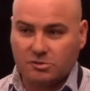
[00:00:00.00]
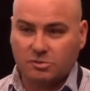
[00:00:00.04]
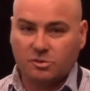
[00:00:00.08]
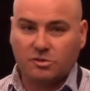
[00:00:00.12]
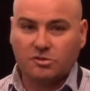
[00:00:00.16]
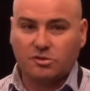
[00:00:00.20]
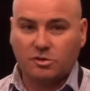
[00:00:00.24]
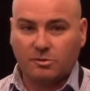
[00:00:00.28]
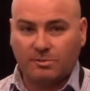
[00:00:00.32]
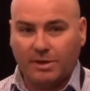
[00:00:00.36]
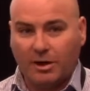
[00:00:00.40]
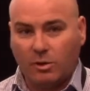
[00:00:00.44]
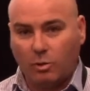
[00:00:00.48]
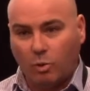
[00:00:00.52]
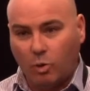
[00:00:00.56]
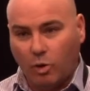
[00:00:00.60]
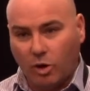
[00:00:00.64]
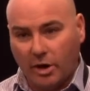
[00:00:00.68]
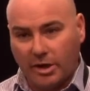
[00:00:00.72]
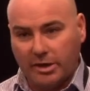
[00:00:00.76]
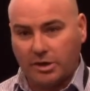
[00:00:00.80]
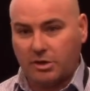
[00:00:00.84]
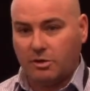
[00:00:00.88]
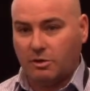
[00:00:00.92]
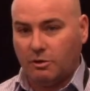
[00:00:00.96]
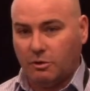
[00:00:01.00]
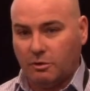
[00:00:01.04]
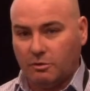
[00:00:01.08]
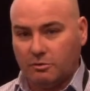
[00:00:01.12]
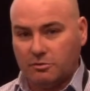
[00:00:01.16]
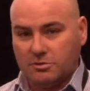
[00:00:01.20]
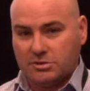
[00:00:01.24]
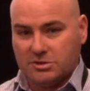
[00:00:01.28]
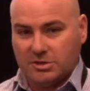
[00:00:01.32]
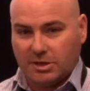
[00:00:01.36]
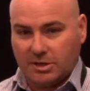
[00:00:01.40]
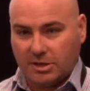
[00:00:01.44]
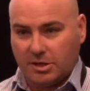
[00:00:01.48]
We're not talking about white
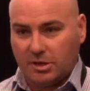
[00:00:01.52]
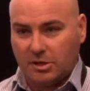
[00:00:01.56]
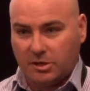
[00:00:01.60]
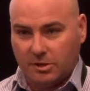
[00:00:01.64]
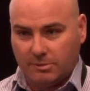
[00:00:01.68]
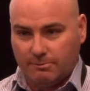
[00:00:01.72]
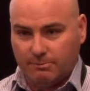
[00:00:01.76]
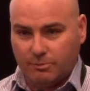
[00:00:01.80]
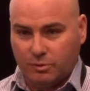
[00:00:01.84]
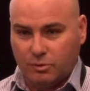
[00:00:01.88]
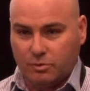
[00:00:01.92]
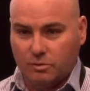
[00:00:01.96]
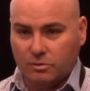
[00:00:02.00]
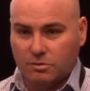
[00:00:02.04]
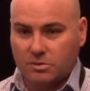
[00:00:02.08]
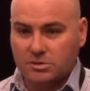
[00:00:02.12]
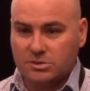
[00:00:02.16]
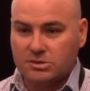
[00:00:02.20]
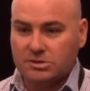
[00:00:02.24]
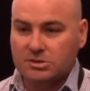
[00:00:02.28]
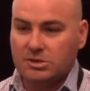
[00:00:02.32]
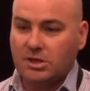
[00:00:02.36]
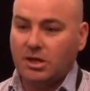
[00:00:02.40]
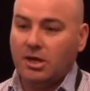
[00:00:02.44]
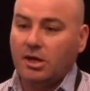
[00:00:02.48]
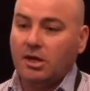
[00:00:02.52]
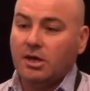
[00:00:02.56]
coats and clipboards.